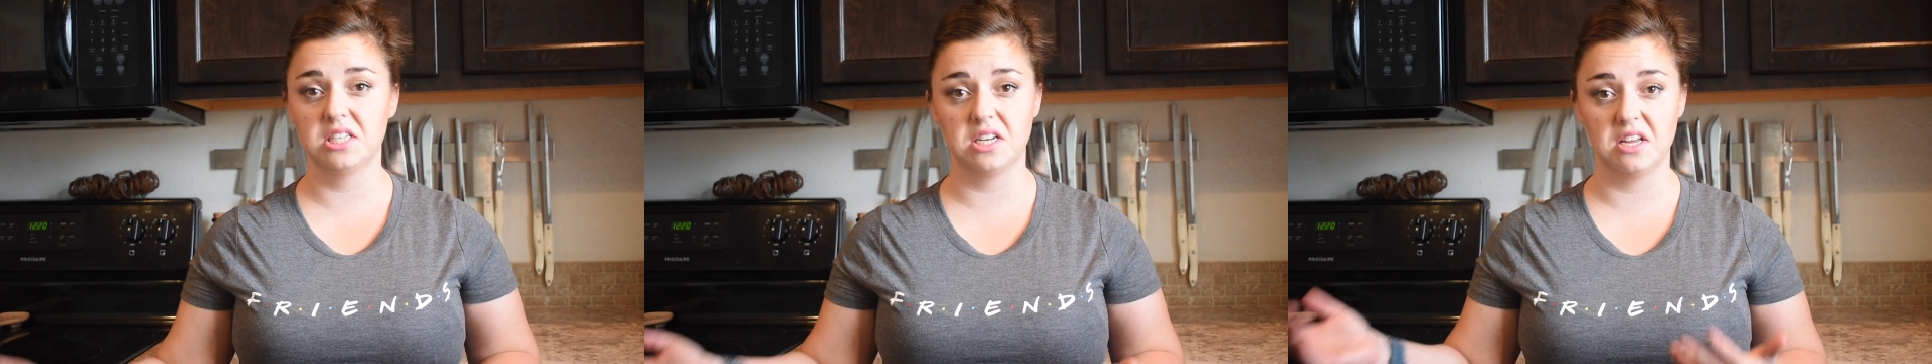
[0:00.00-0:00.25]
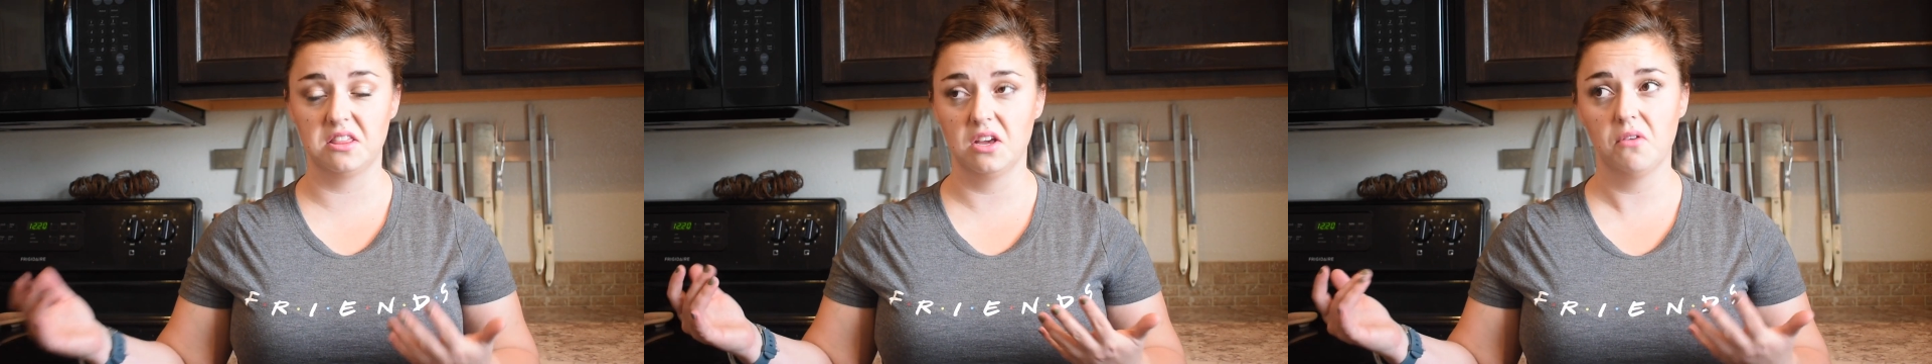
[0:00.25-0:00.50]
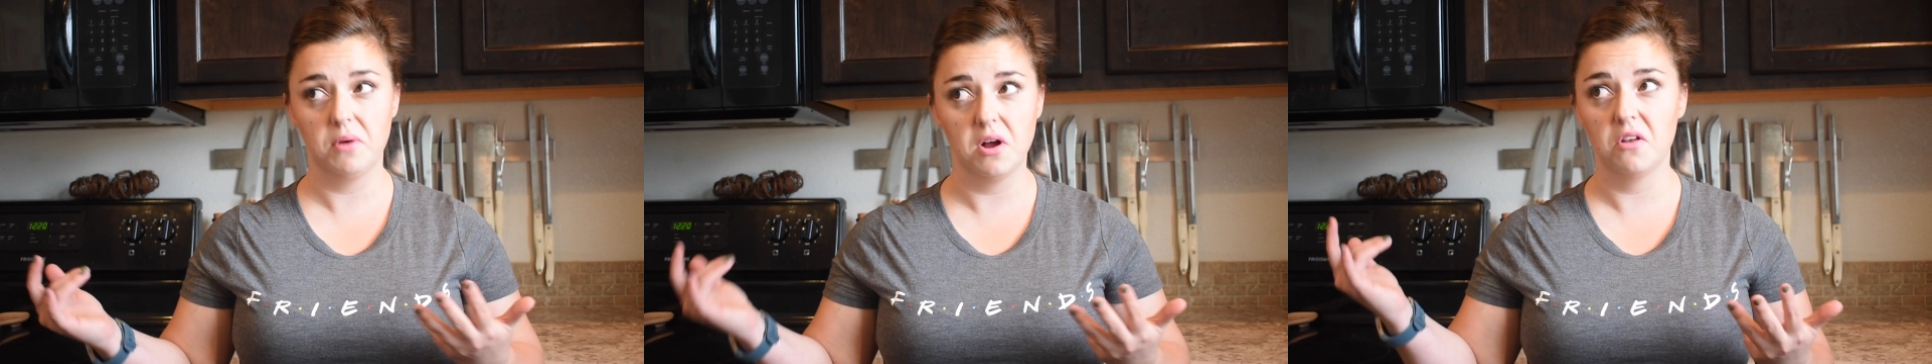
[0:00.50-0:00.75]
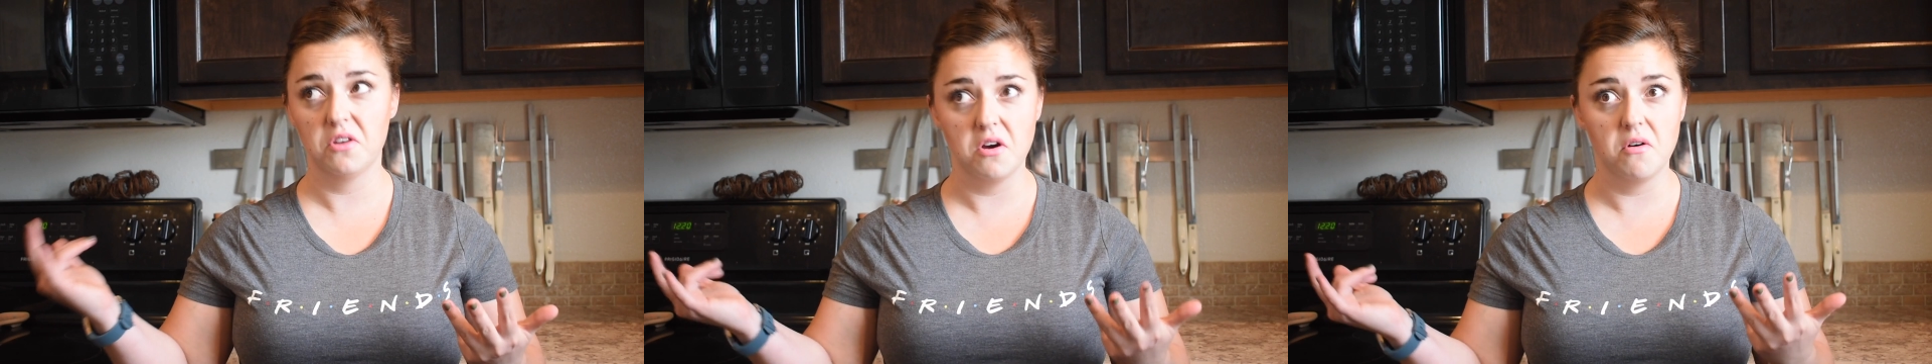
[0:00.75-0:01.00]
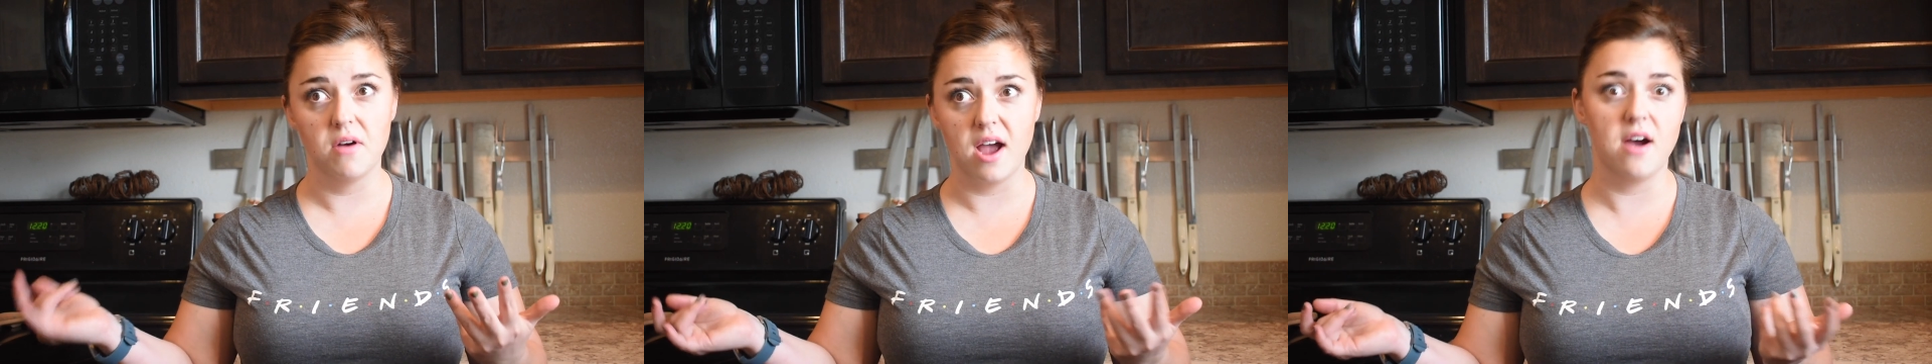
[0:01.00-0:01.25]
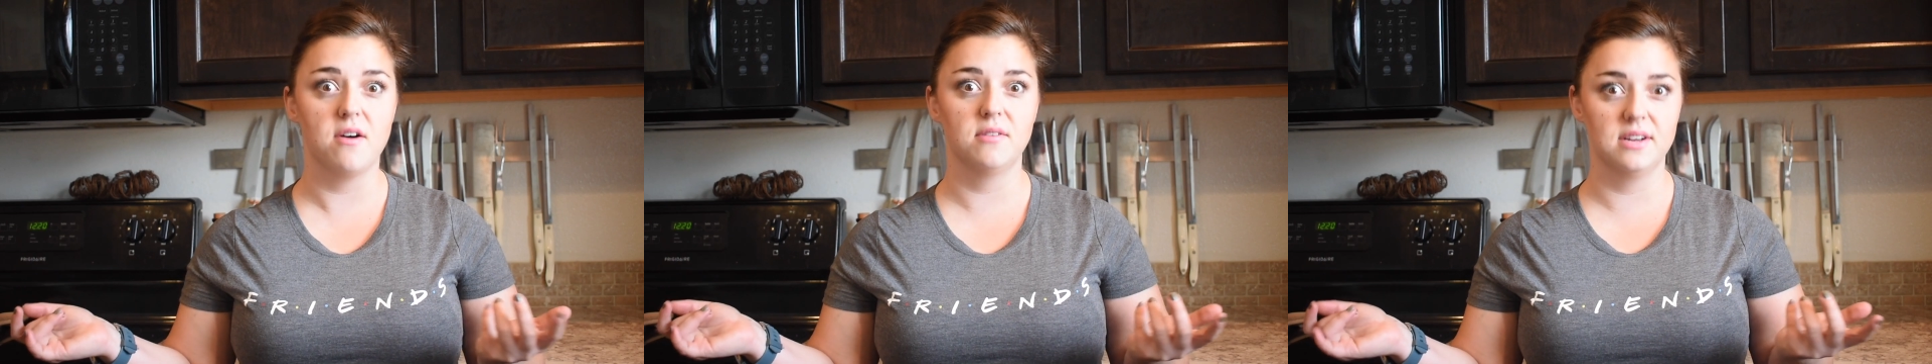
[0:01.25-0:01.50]
And I think we all know
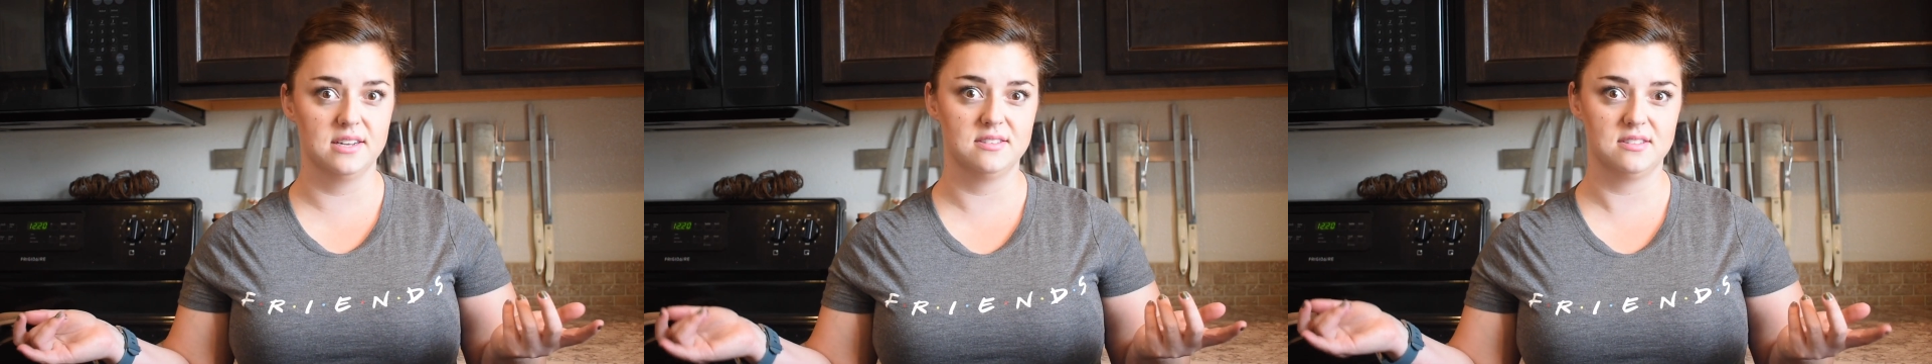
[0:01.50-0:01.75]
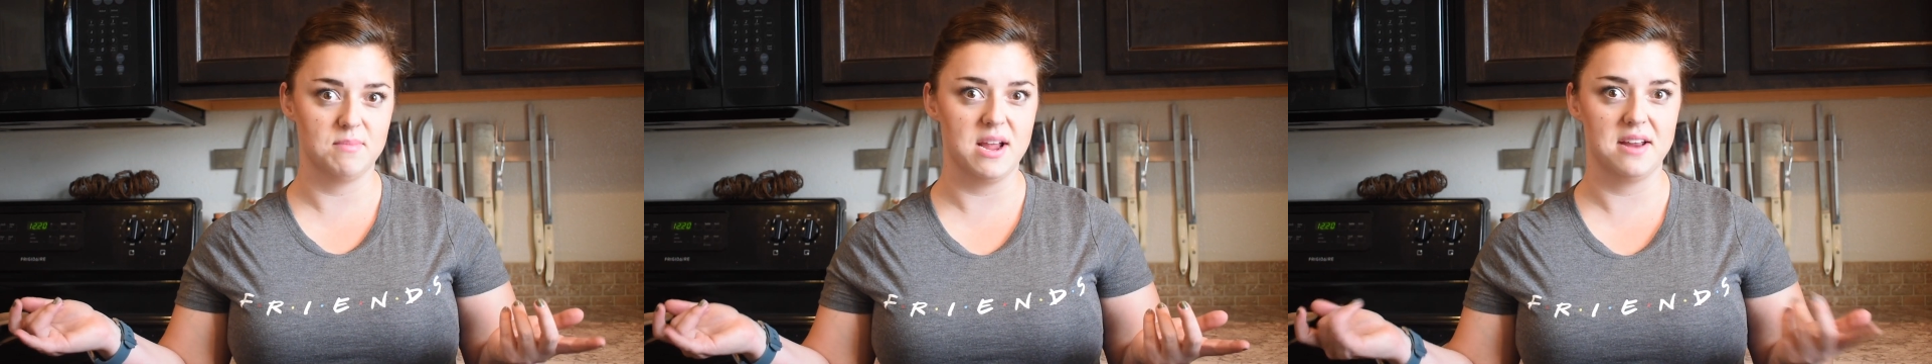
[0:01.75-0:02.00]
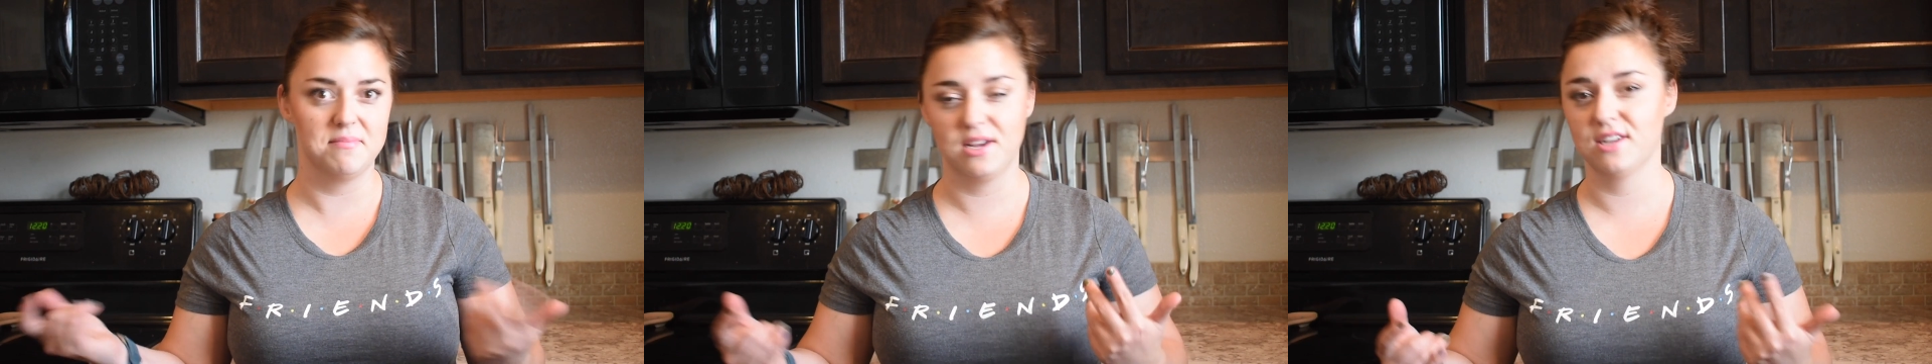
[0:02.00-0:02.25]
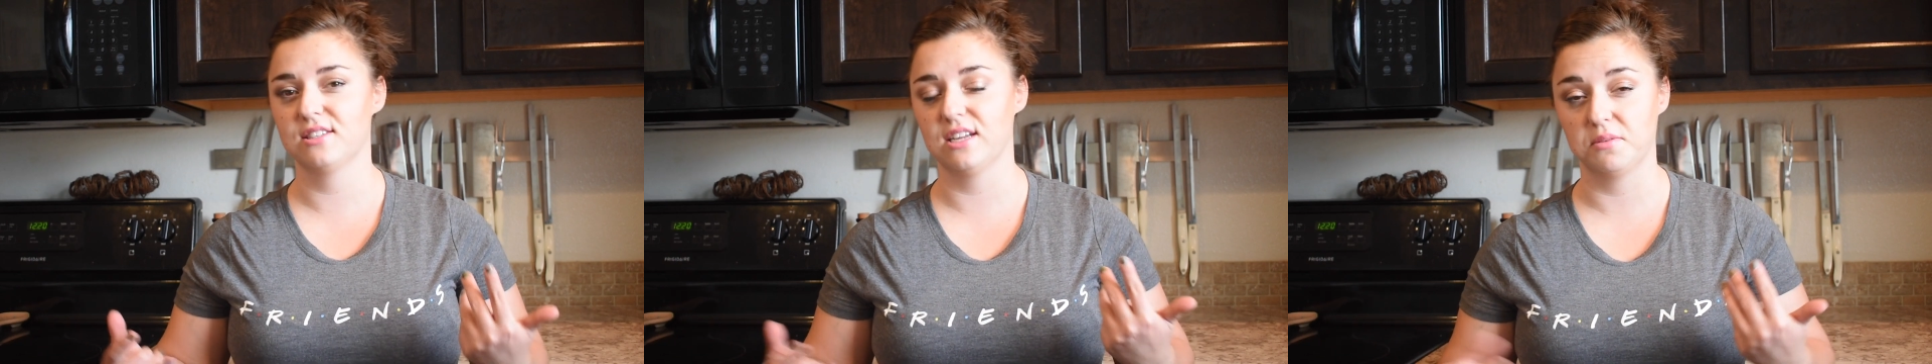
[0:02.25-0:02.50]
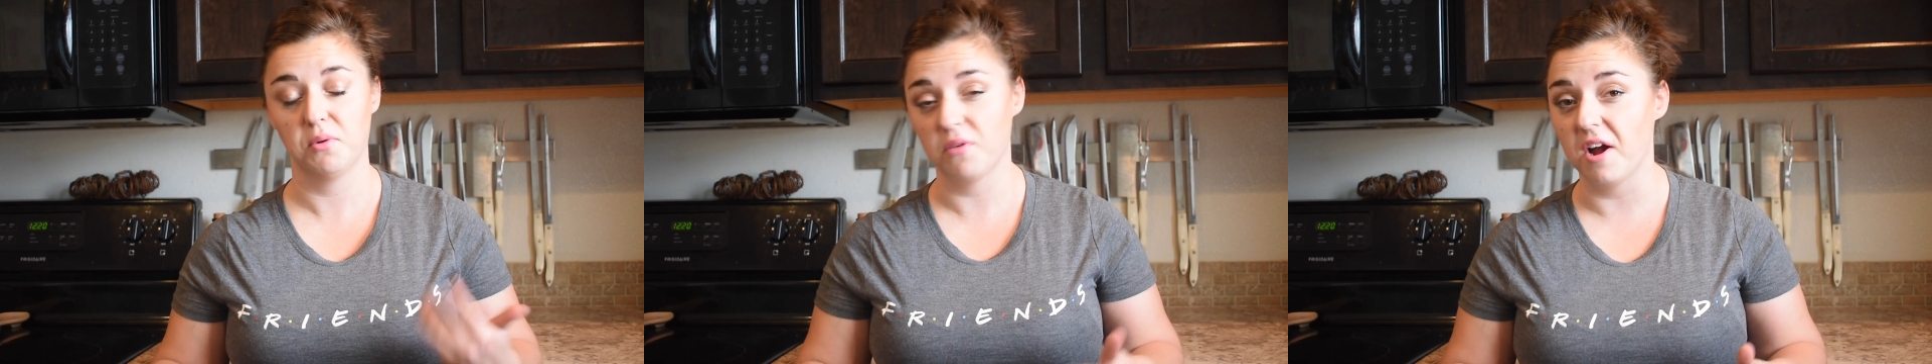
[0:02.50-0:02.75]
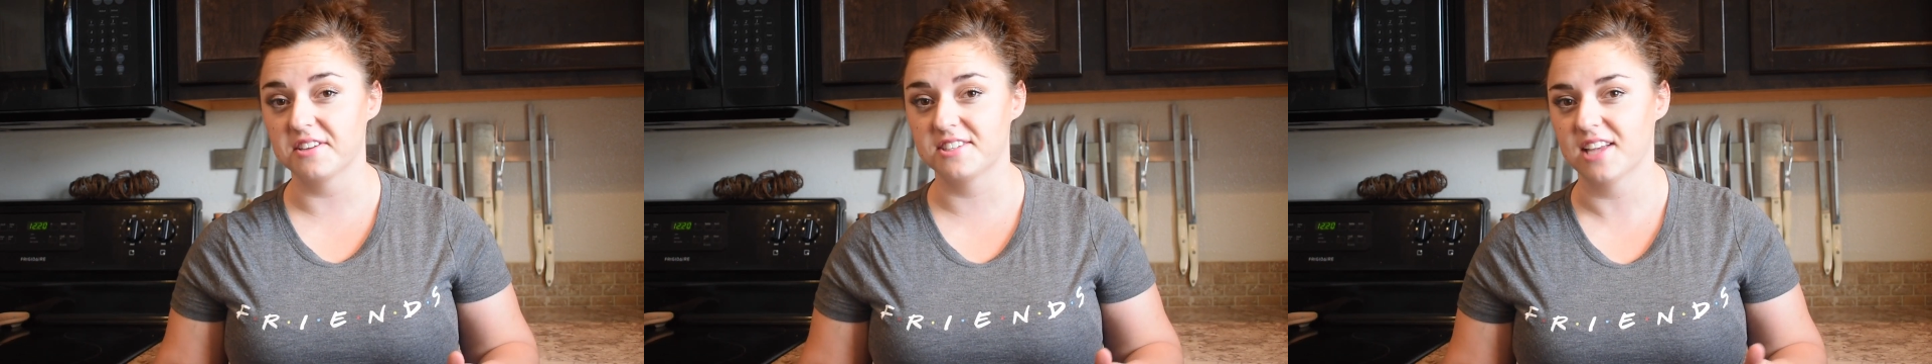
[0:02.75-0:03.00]
how it's made because that's what
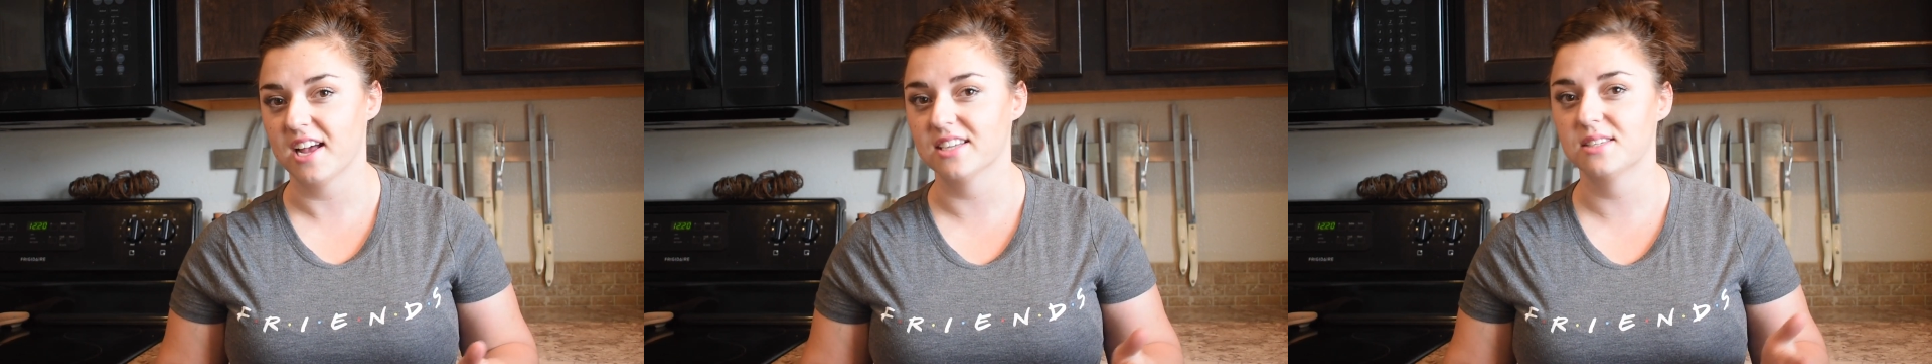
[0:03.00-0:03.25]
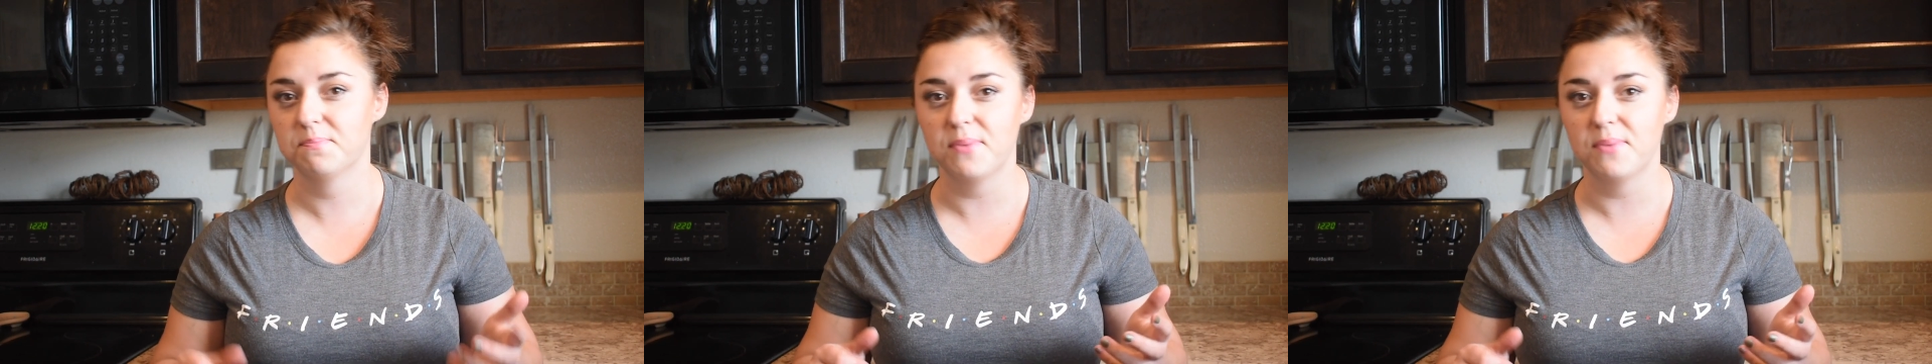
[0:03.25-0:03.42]
Ross says.